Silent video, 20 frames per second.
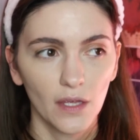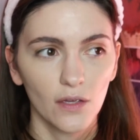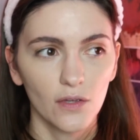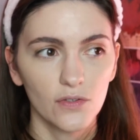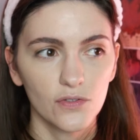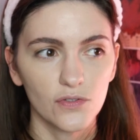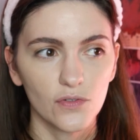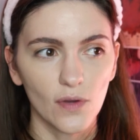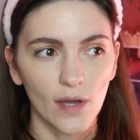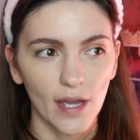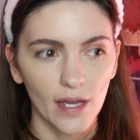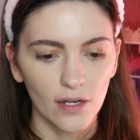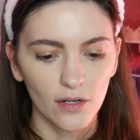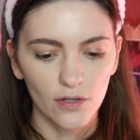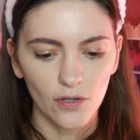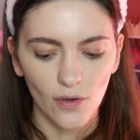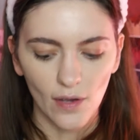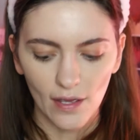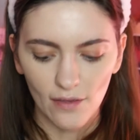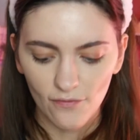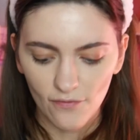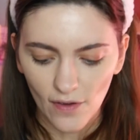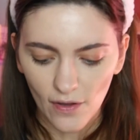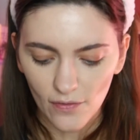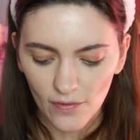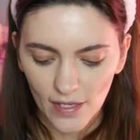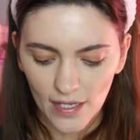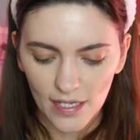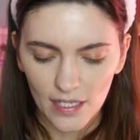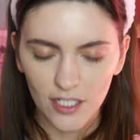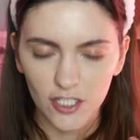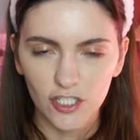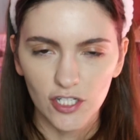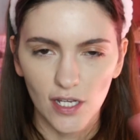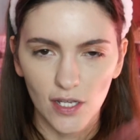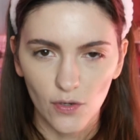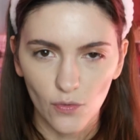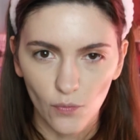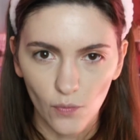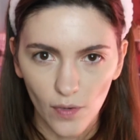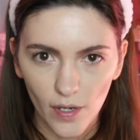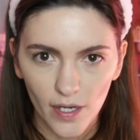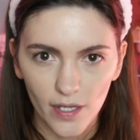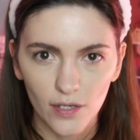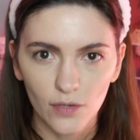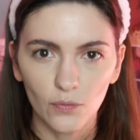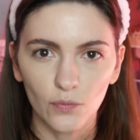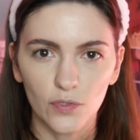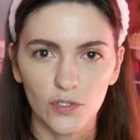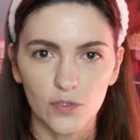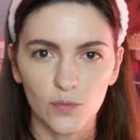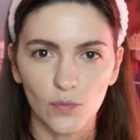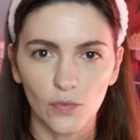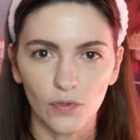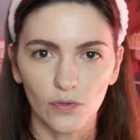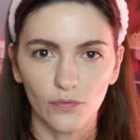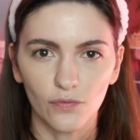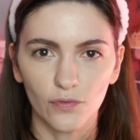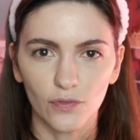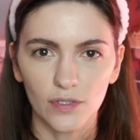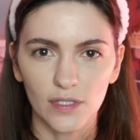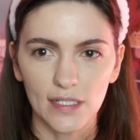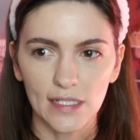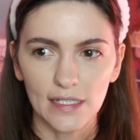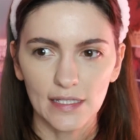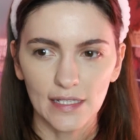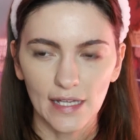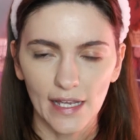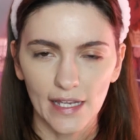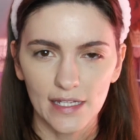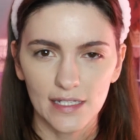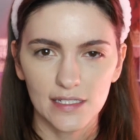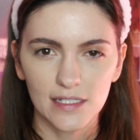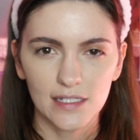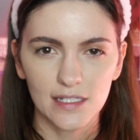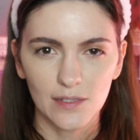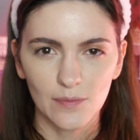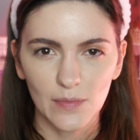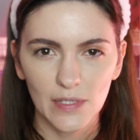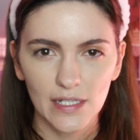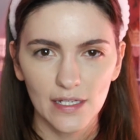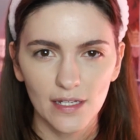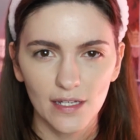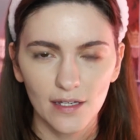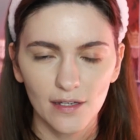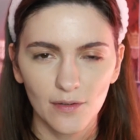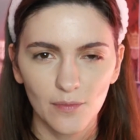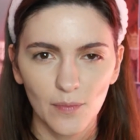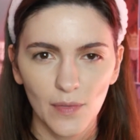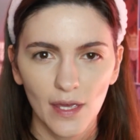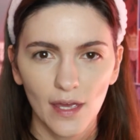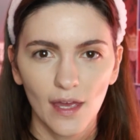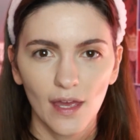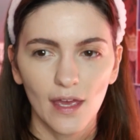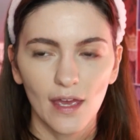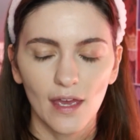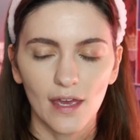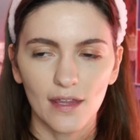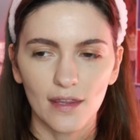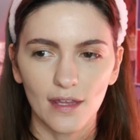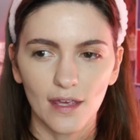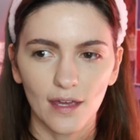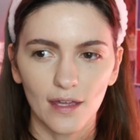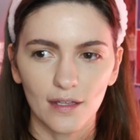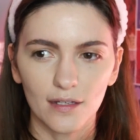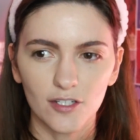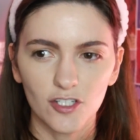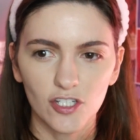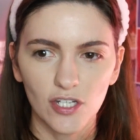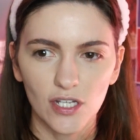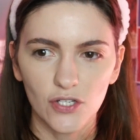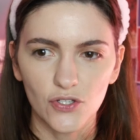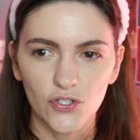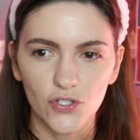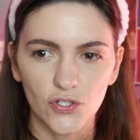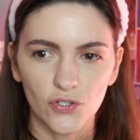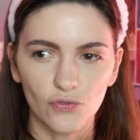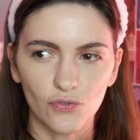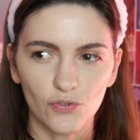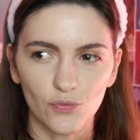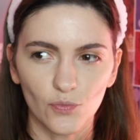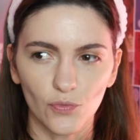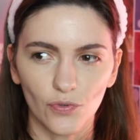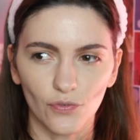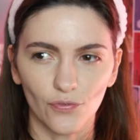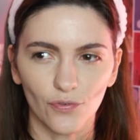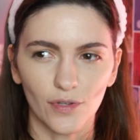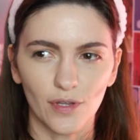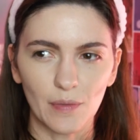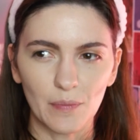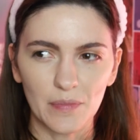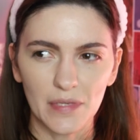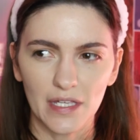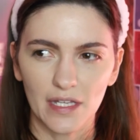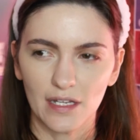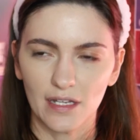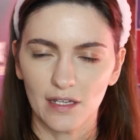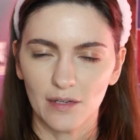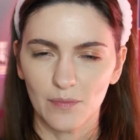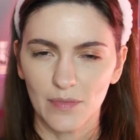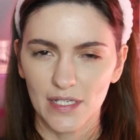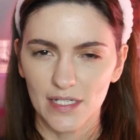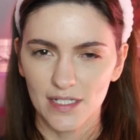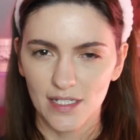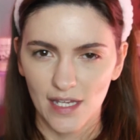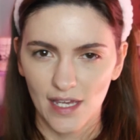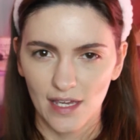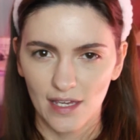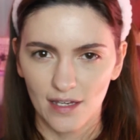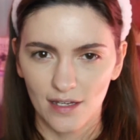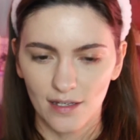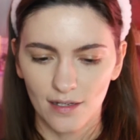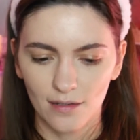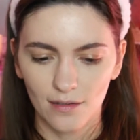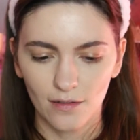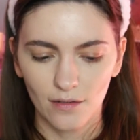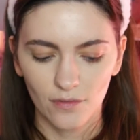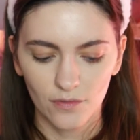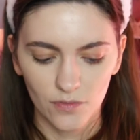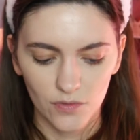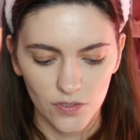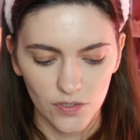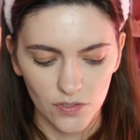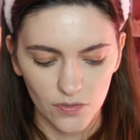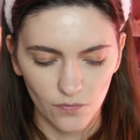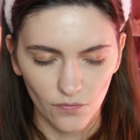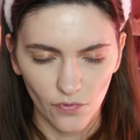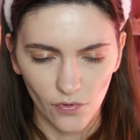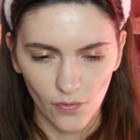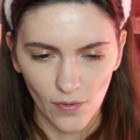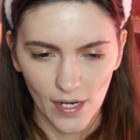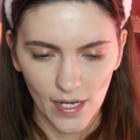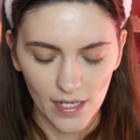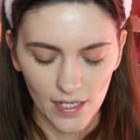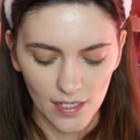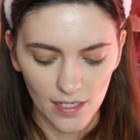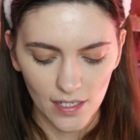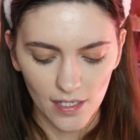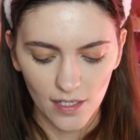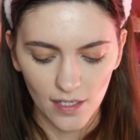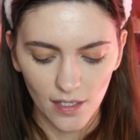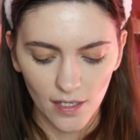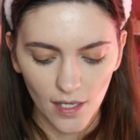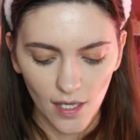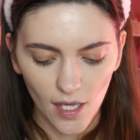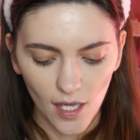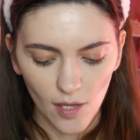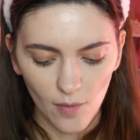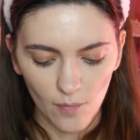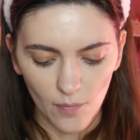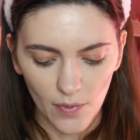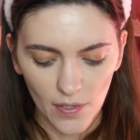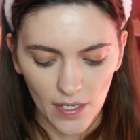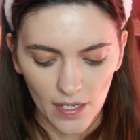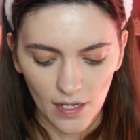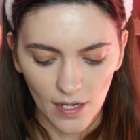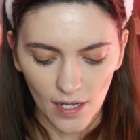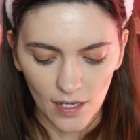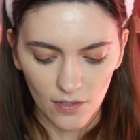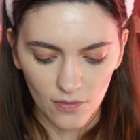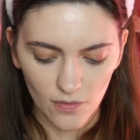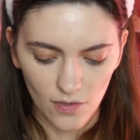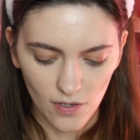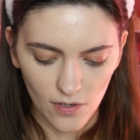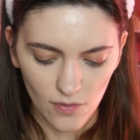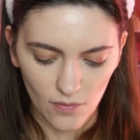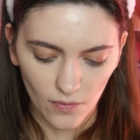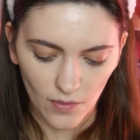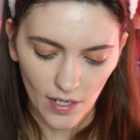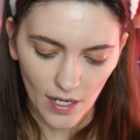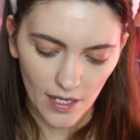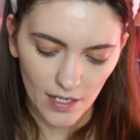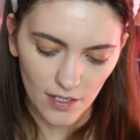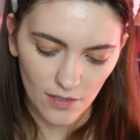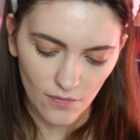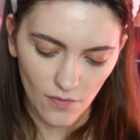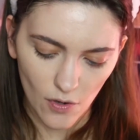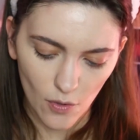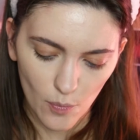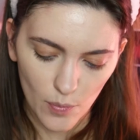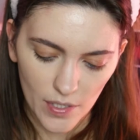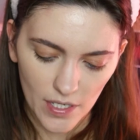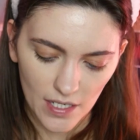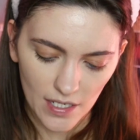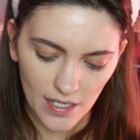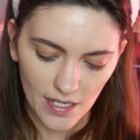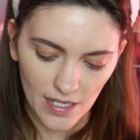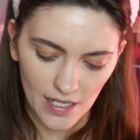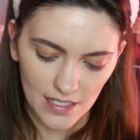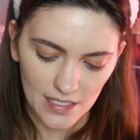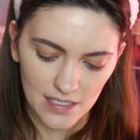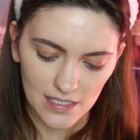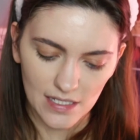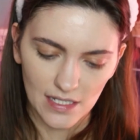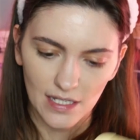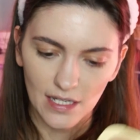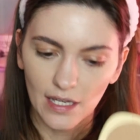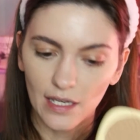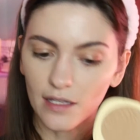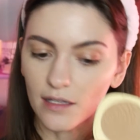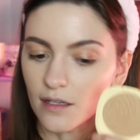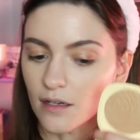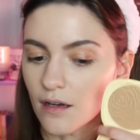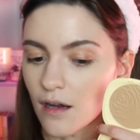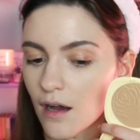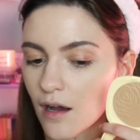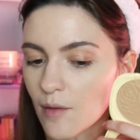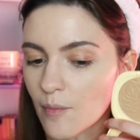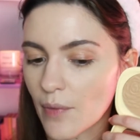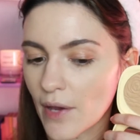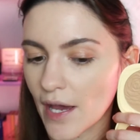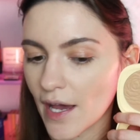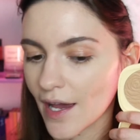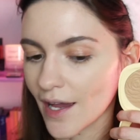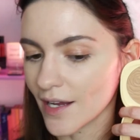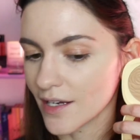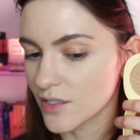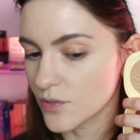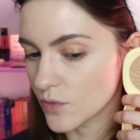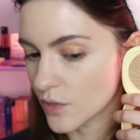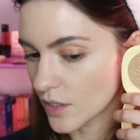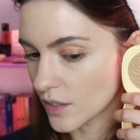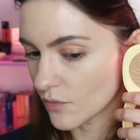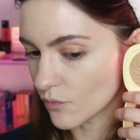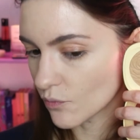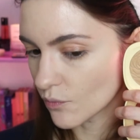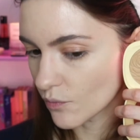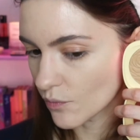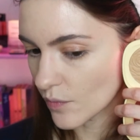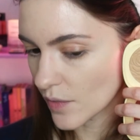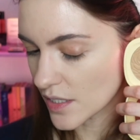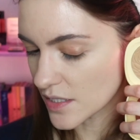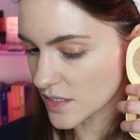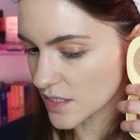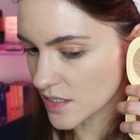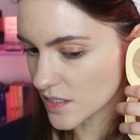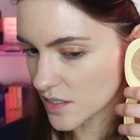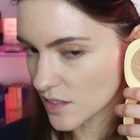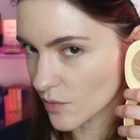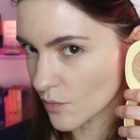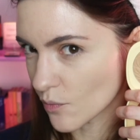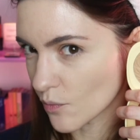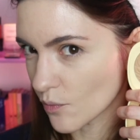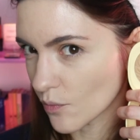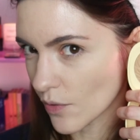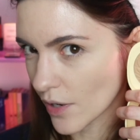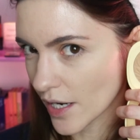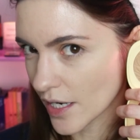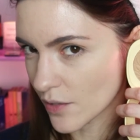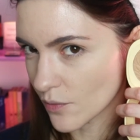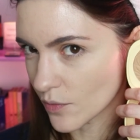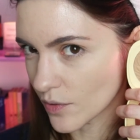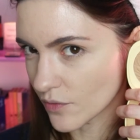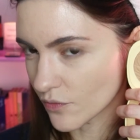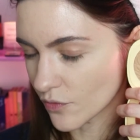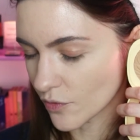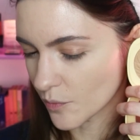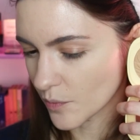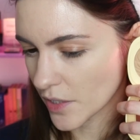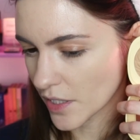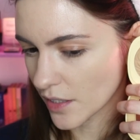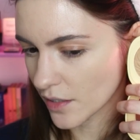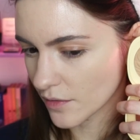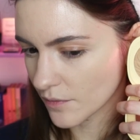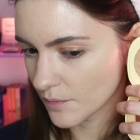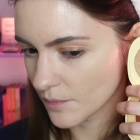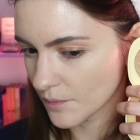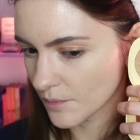So I don't know, I felt like shade 1 was more for the light to medium, and then shade 2 was more for the medium and tan variety. But I don't know, kind of opening it and seeing it in the compact, is this the right one for me?